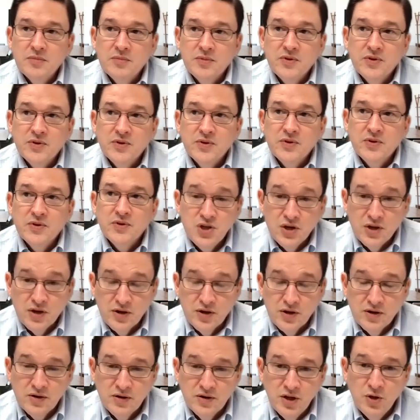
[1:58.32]
this
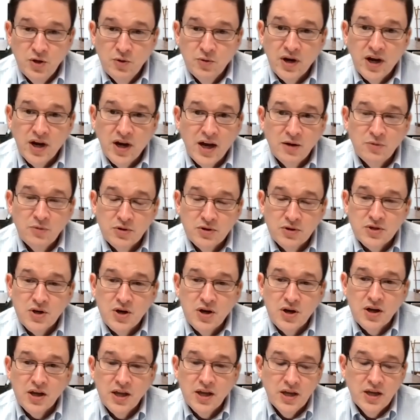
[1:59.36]
year, you and I were
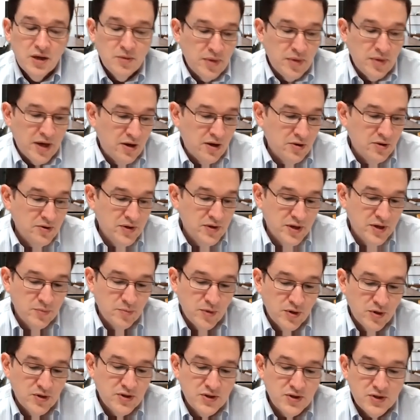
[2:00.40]
talking about the
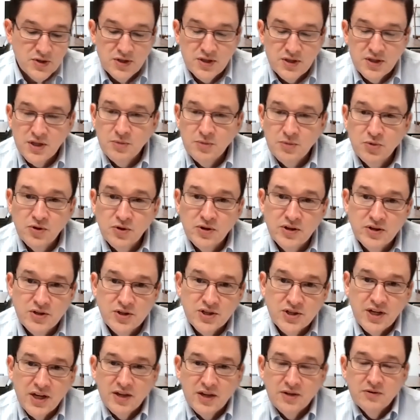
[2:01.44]
emergency temporary
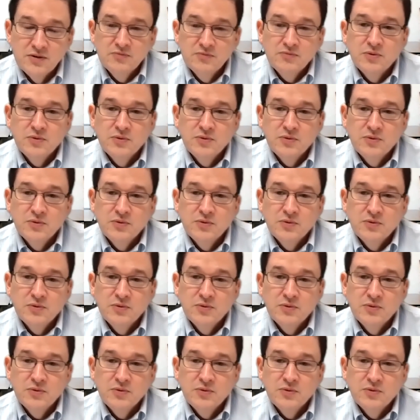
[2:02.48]
standard